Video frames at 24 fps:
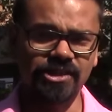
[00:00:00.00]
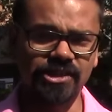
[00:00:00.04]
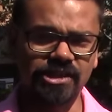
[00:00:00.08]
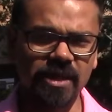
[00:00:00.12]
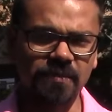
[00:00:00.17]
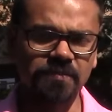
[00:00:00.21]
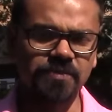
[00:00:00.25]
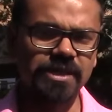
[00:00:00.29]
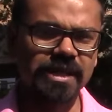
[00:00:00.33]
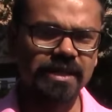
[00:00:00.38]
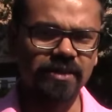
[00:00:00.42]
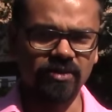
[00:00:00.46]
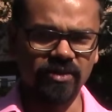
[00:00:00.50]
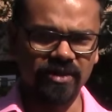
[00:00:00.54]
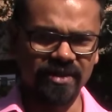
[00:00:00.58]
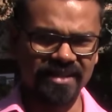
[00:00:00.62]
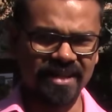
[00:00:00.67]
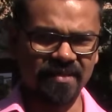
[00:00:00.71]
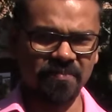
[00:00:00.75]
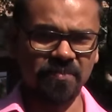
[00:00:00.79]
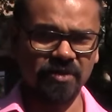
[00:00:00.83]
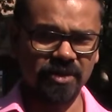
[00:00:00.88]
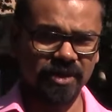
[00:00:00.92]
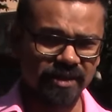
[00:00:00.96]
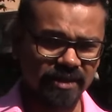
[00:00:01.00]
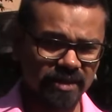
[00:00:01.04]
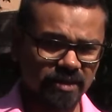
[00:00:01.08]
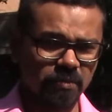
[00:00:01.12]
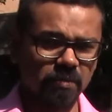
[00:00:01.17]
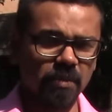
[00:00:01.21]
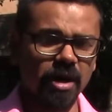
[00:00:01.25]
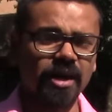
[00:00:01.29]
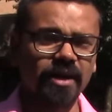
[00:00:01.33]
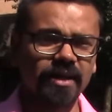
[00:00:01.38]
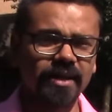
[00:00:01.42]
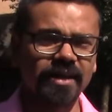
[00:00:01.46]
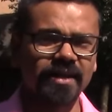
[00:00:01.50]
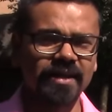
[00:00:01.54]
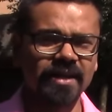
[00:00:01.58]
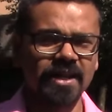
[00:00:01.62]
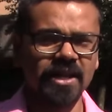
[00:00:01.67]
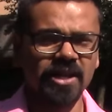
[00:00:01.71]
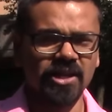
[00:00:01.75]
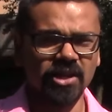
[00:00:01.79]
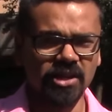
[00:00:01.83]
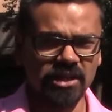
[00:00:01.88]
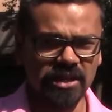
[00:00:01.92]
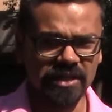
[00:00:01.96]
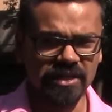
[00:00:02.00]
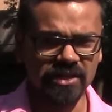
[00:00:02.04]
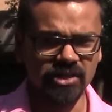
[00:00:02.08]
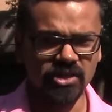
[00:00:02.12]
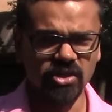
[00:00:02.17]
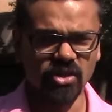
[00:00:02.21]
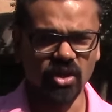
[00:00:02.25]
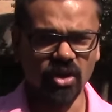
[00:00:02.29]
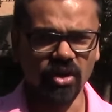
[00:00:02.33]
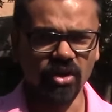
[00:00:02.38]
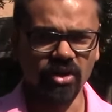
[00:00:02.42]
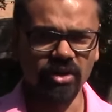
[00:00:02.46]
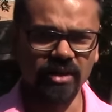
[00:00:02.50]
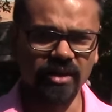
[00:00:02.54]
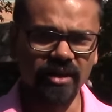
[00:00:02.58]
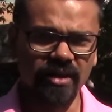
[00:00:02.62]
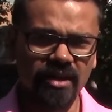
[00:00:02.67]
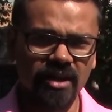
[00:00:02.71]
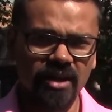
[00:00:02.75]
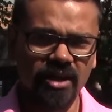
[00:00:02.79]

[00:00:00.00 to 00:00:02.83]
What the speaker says: subject or in that particular market. You're